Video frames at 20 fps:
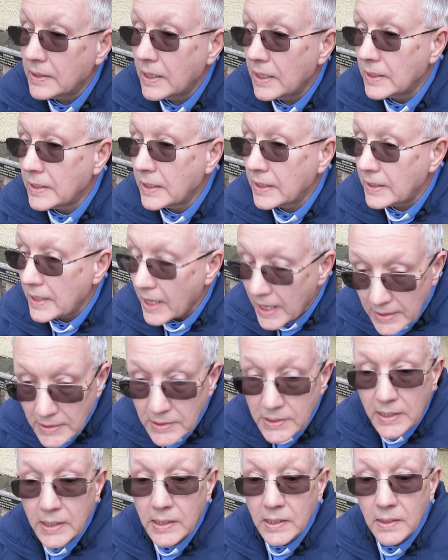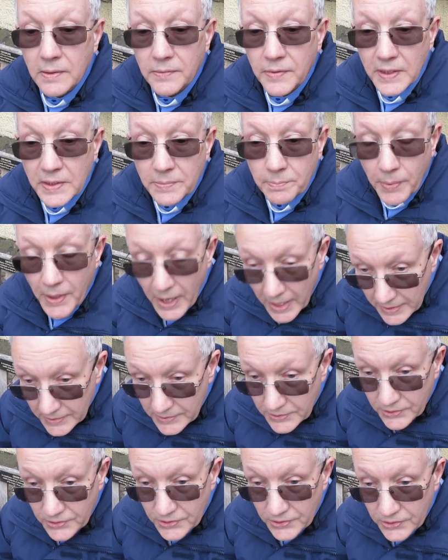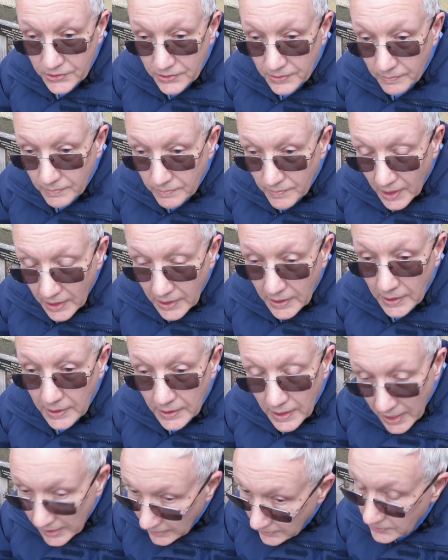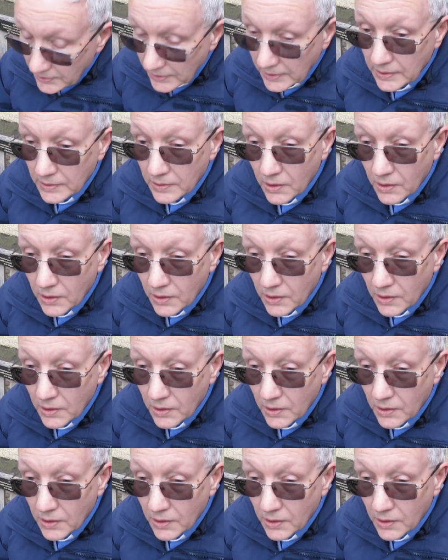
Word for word: a cleansing of this place, a cleansing